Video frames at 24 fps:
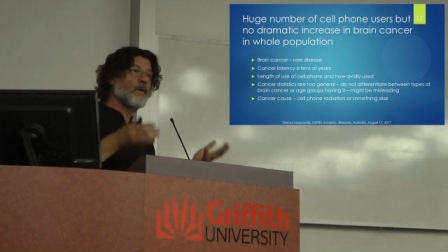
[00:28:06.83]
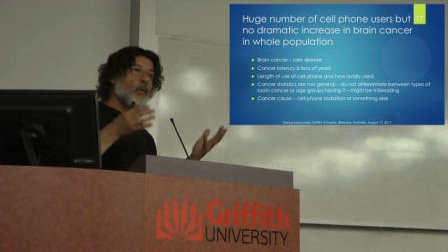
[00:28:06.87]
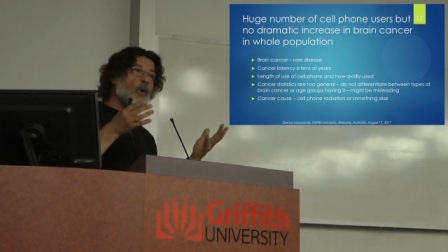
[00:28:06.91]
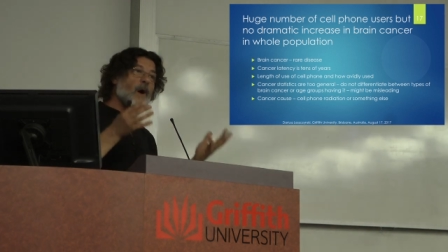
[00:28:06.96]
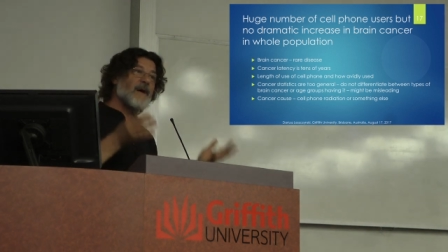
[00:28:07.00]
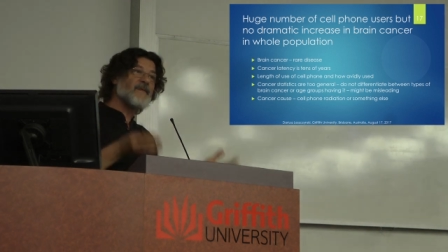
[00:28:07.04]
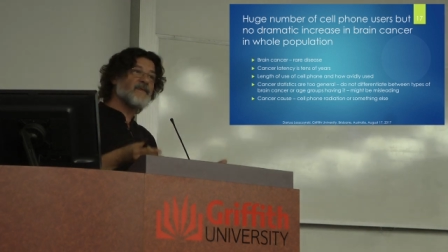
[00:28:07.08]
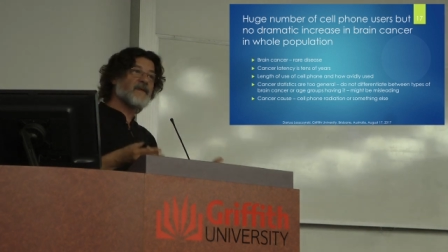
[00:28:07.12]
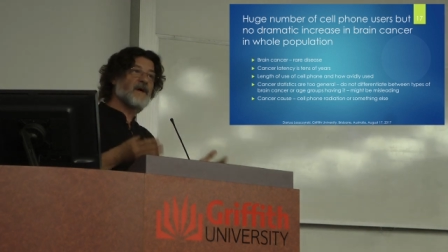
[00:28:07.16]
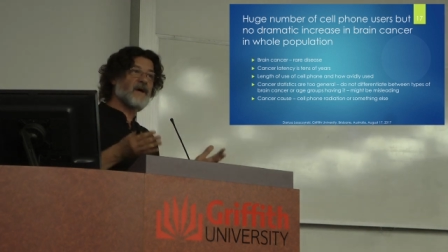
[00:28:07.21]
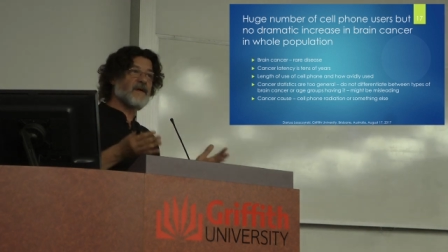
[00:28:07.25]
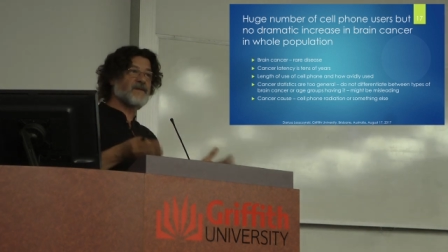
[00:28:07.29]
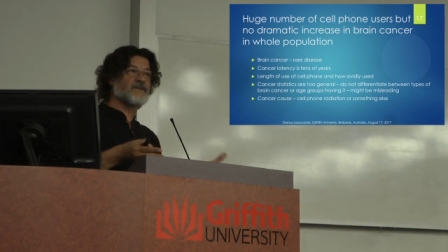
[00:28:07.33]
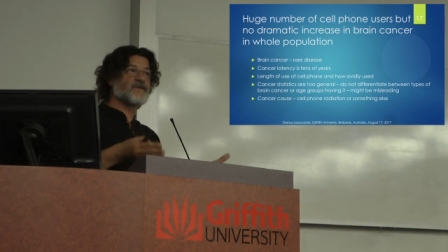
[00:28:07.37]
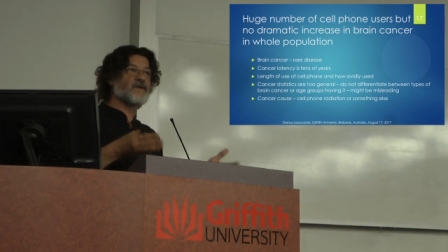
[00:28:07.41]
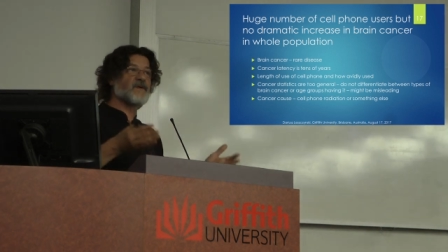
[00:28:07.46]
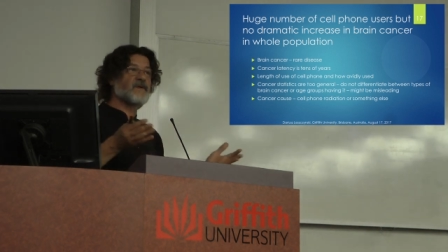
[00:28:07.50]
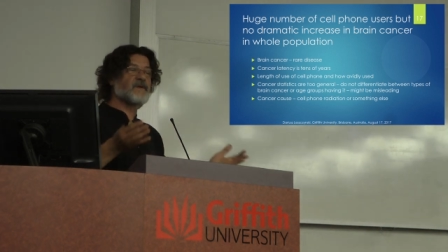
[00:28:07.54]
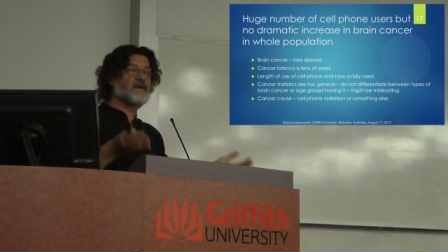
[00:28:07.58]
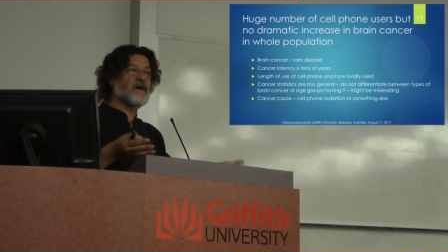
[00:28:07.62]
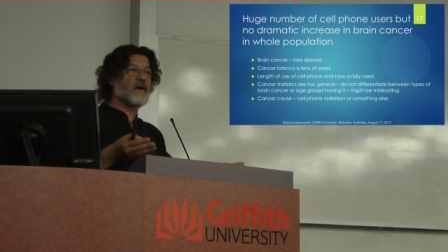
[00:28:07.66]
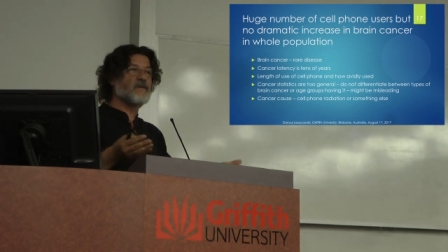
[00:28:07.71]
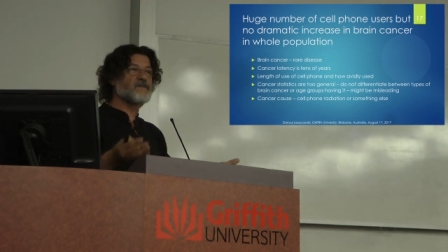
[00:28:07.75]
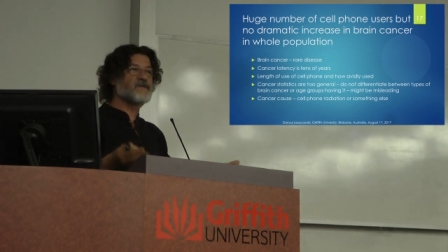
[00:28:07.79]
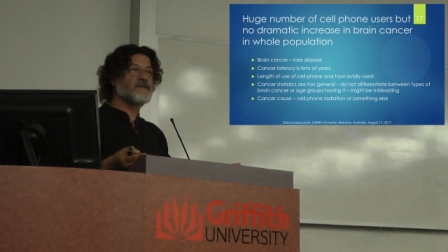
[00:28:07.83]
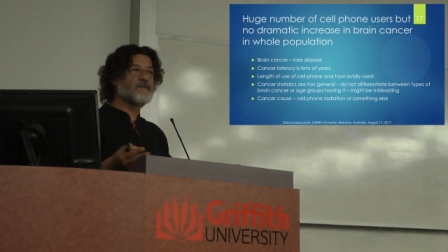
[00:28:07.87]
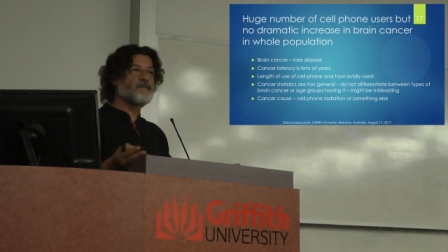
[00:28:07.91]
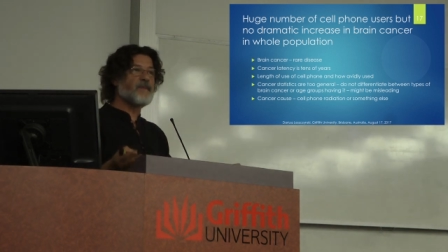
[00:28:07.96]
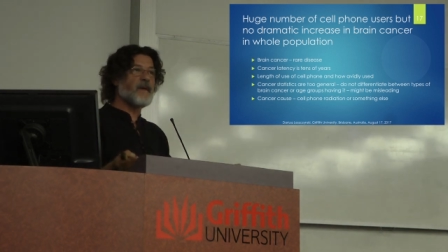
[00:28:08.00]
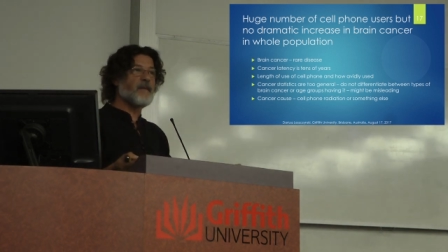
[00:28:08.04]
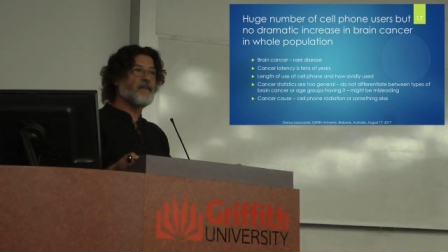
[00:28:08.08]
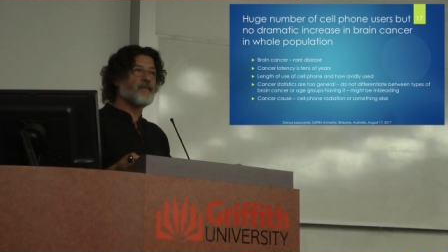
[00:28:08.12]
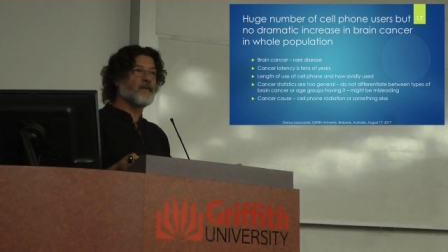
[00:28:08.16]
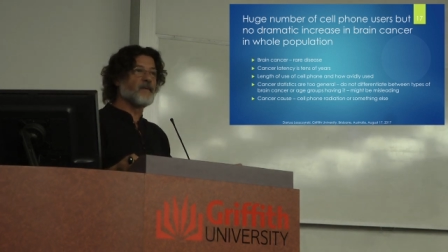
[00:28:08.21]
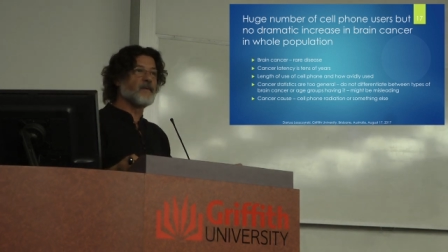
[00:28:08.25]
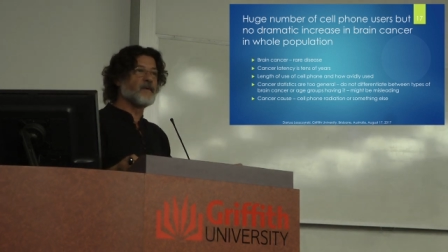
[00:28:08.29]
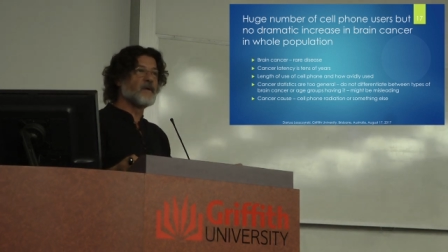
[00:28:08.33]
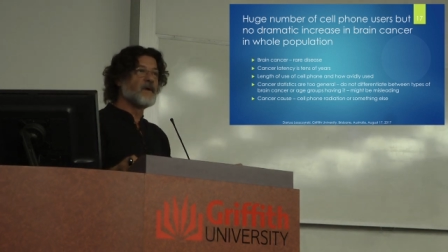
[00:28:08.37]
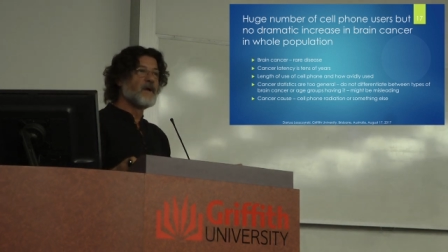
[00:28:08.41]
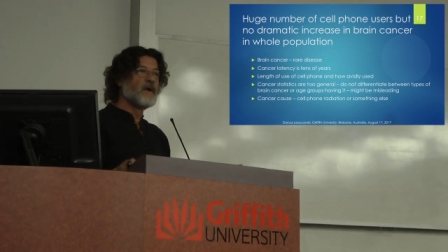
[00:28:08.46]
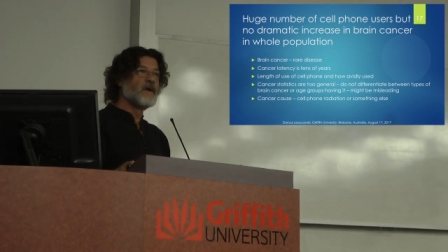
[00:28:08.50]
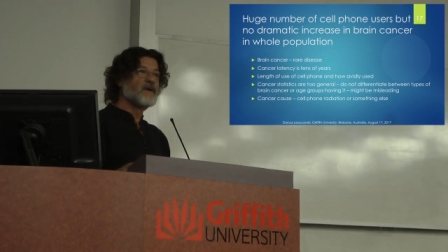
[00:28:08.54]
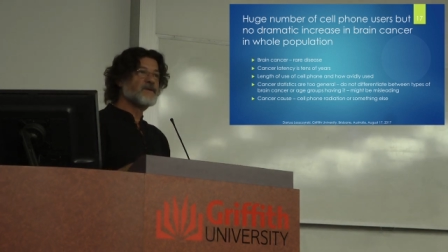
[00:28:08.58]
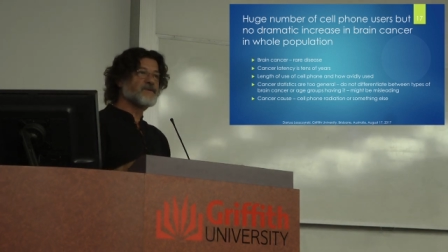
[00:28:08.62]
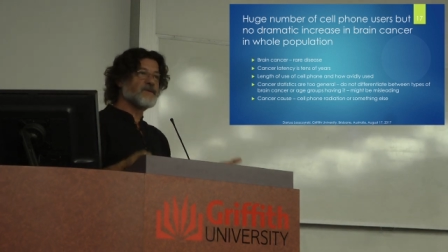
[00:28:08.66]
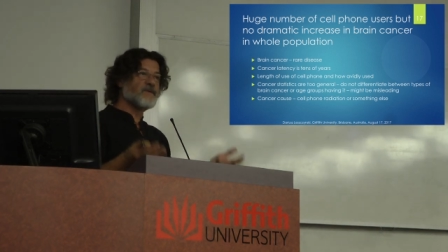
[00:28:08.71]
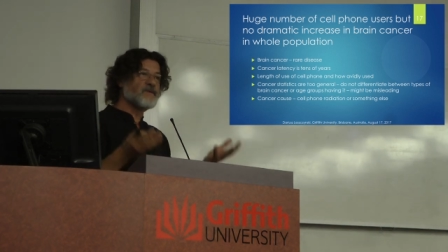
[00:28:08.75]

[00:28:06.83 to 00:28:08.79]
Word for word: per 100,000 people.